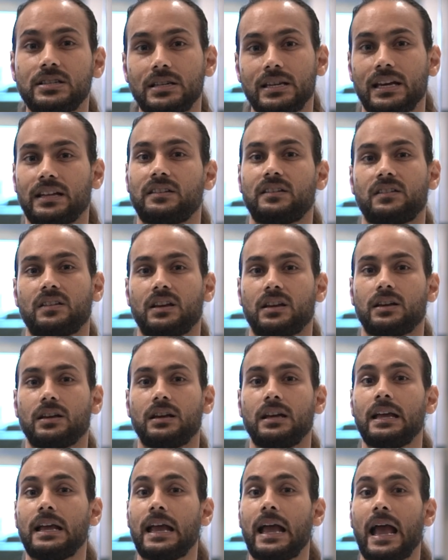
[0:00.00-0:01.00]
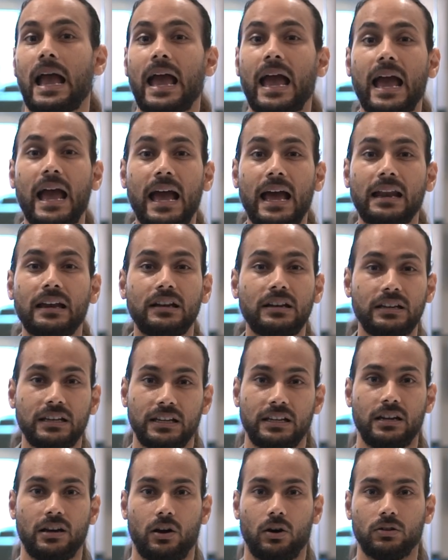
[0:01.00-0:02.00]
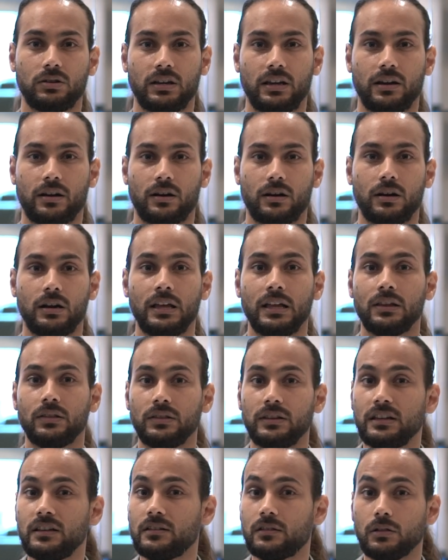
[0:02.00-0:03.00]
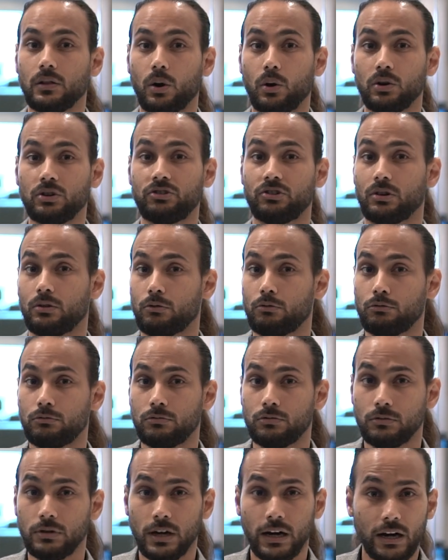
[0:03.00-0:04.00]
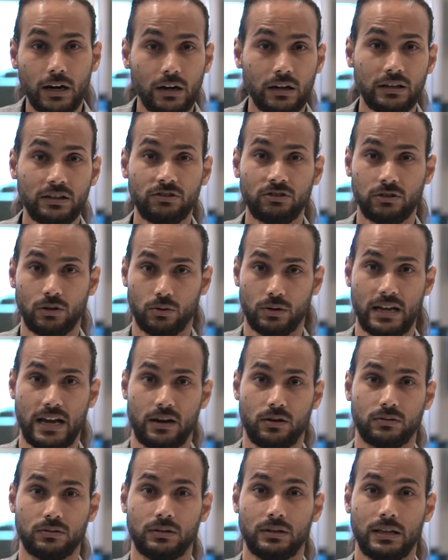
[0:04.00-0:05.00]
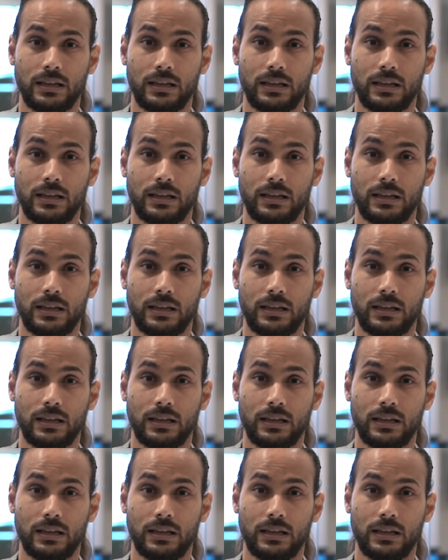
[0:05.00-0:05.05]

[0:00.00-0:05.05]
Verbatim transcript: to get sick and need healthcare. These loads rarely slow down.